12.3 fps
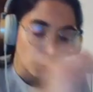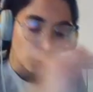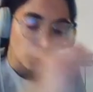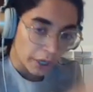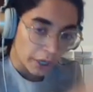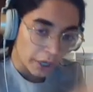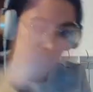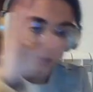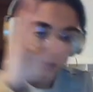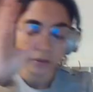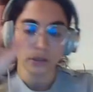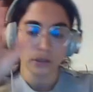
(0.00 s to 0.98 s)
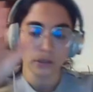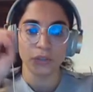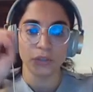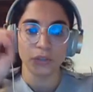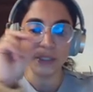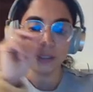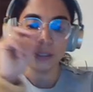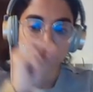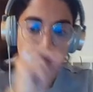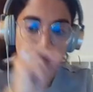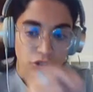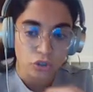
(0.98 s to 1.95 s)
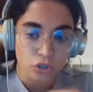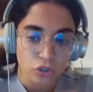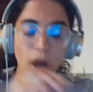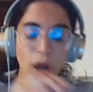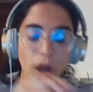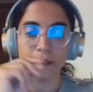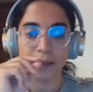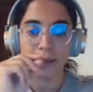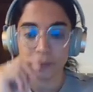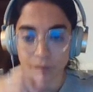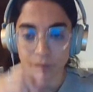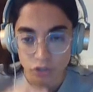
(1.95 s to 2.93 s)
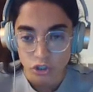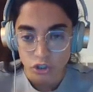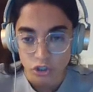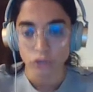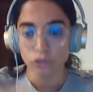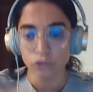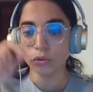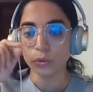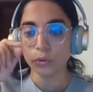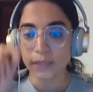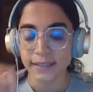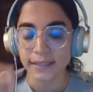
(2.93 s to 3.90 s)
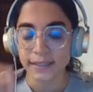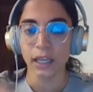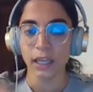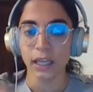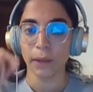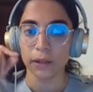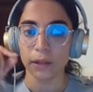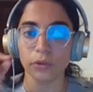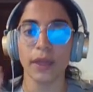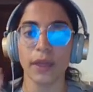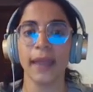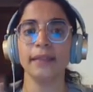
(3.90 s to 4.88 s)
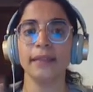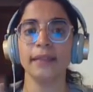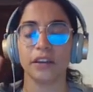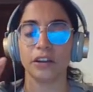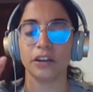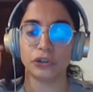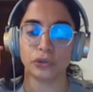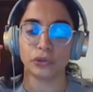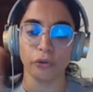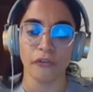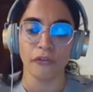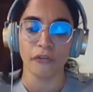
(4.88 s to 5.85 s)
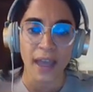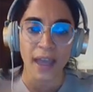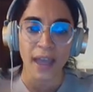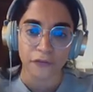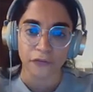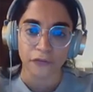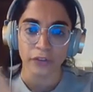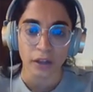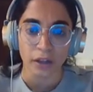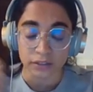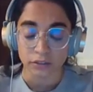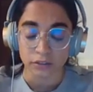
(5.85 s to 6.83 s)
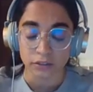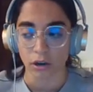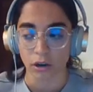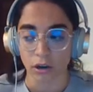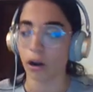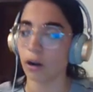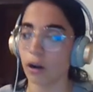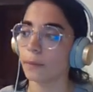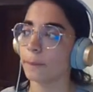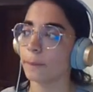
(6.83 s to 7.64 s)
The work between position 1 and position 2 is equal to the integration of f dot dr.